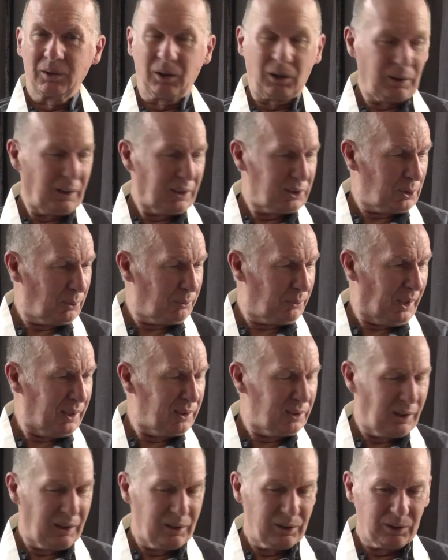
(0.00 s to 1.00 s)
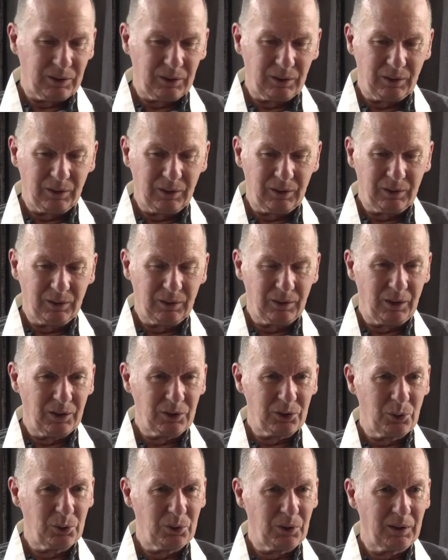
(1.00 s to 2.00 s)
I'd like to find that, uh, that
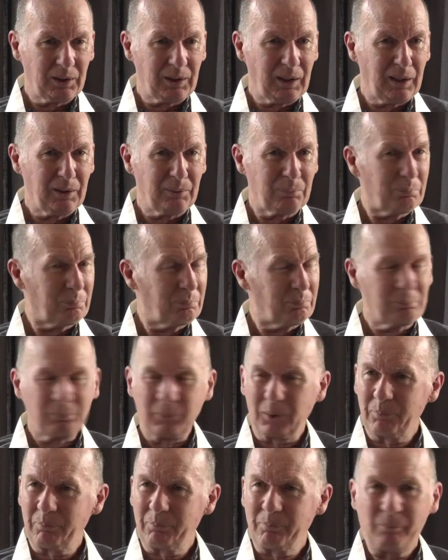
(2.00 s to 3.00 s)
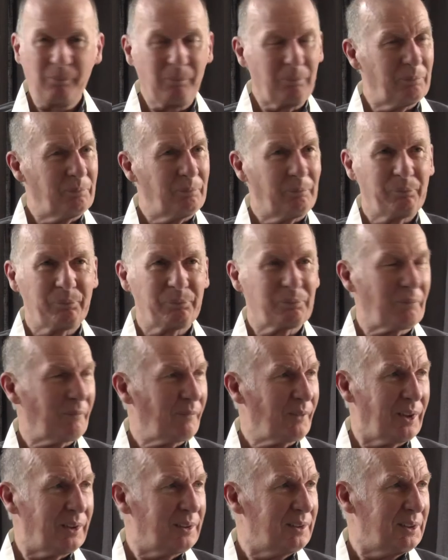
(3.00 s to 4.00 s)
sutta again.
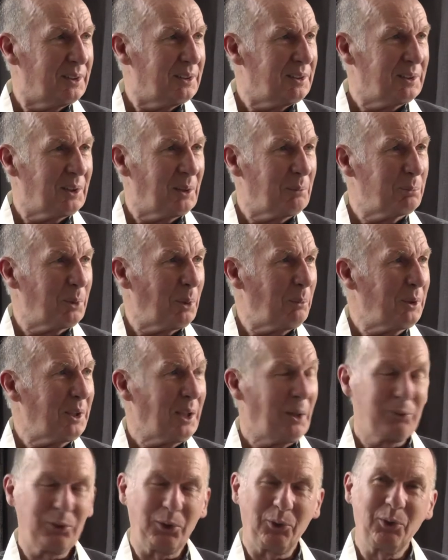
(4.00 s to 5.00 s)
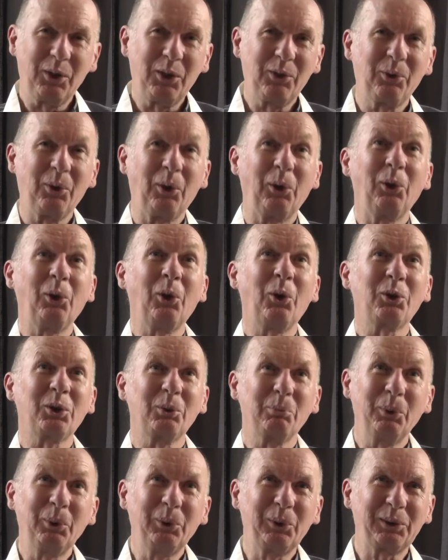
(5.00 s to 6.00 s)
I'm probably going to have to read through a lot
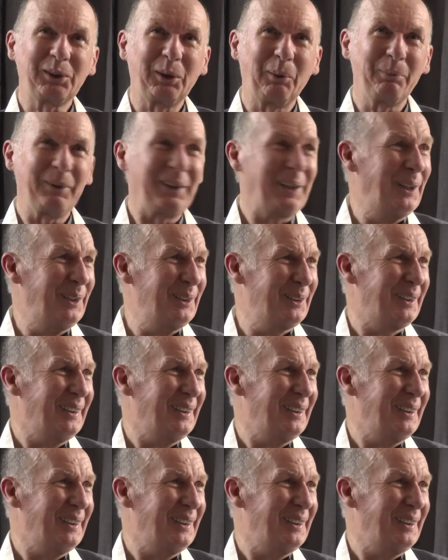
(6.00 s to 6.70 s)
of books up there